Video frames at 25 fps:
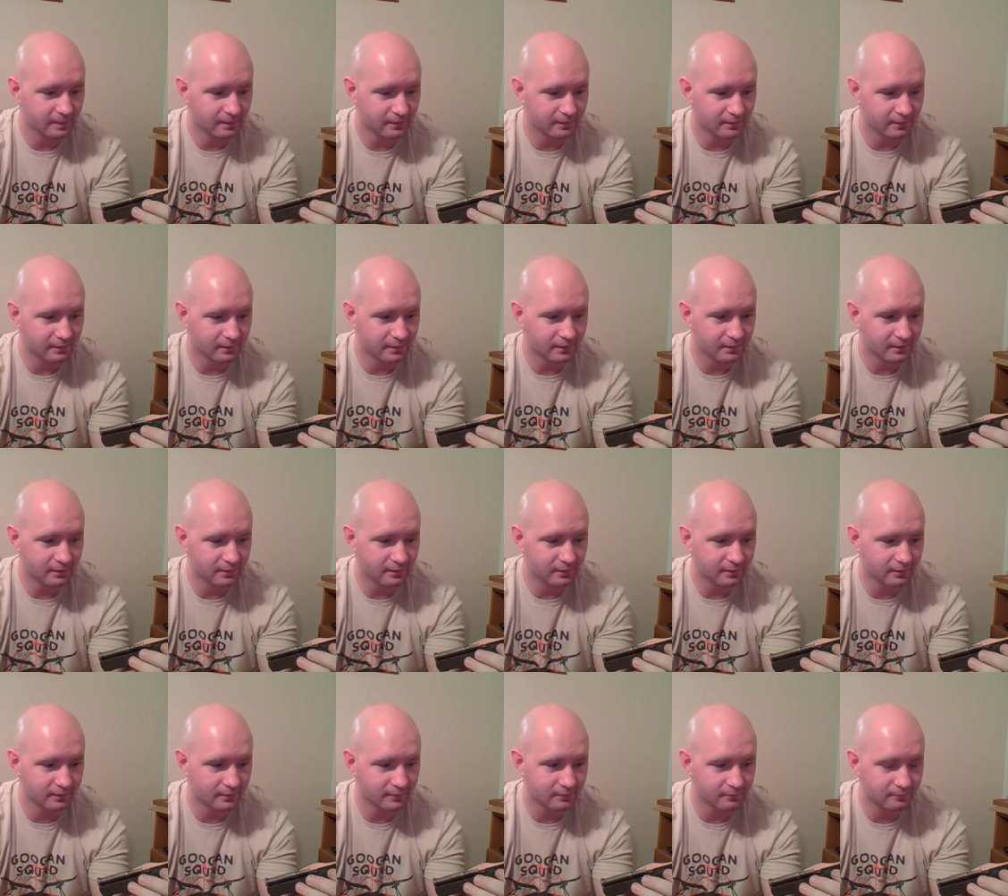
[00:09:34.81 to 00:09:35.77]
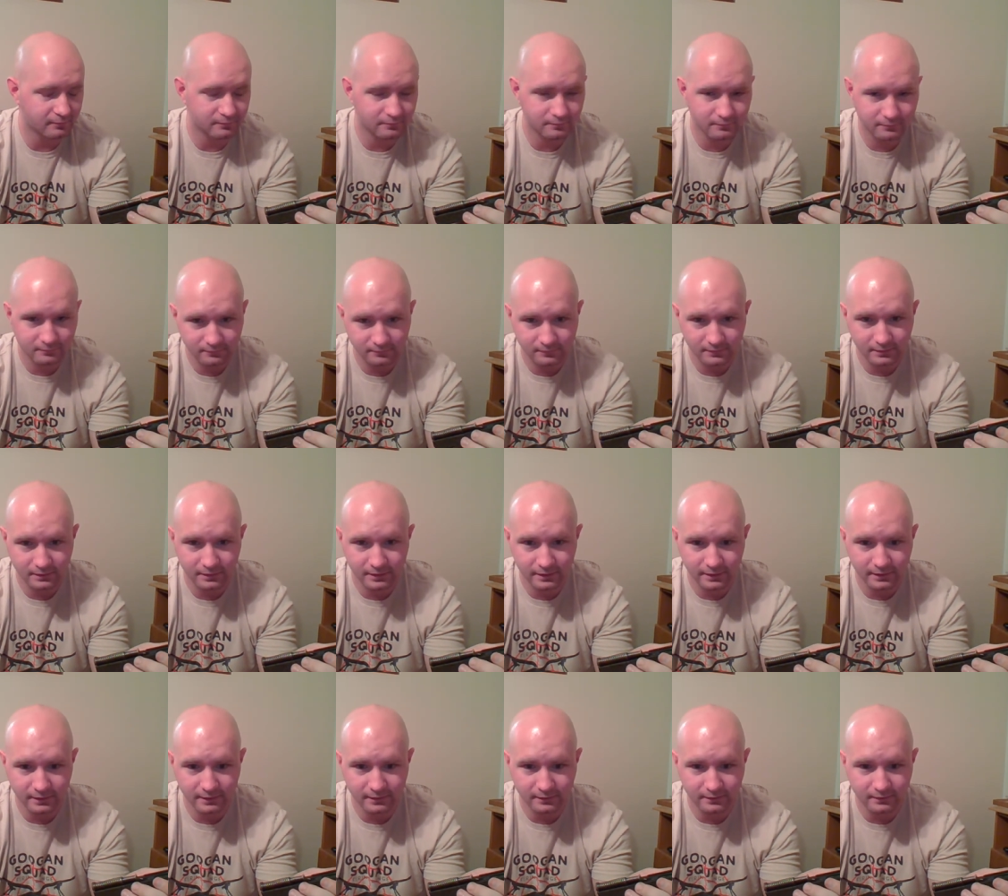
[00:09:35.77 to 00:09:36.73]
Uh,
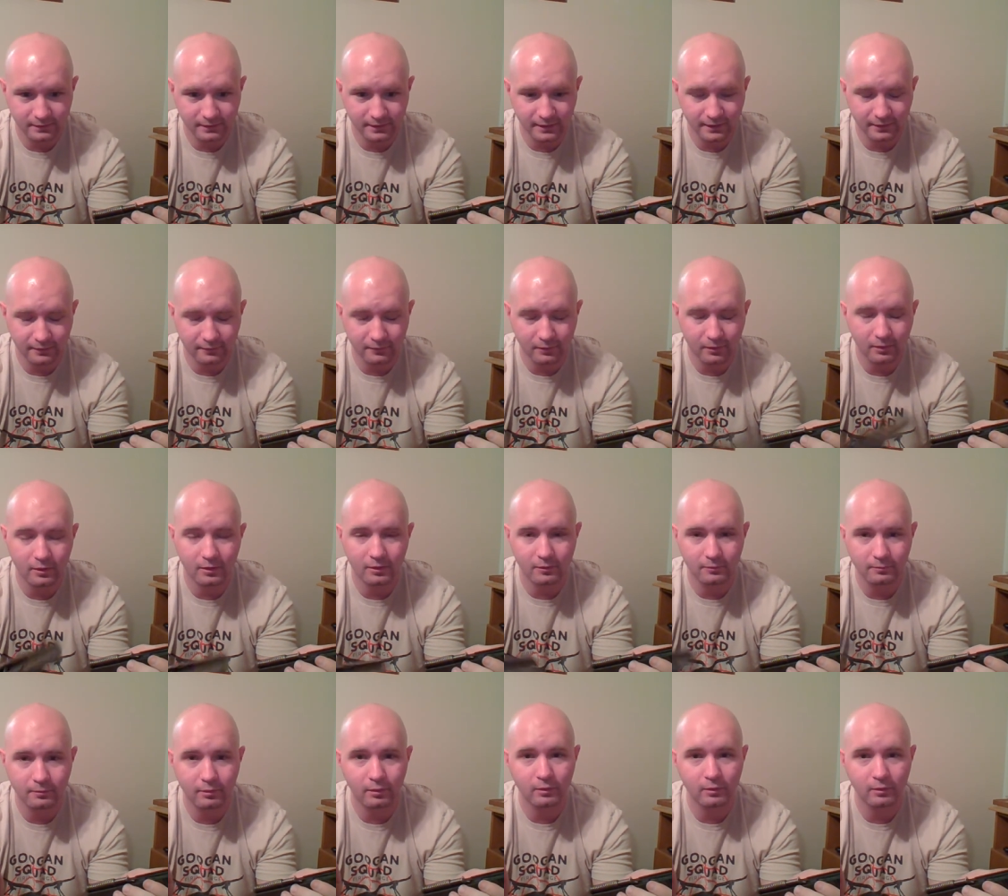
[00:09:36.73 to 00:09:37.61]
and yeah, the oh,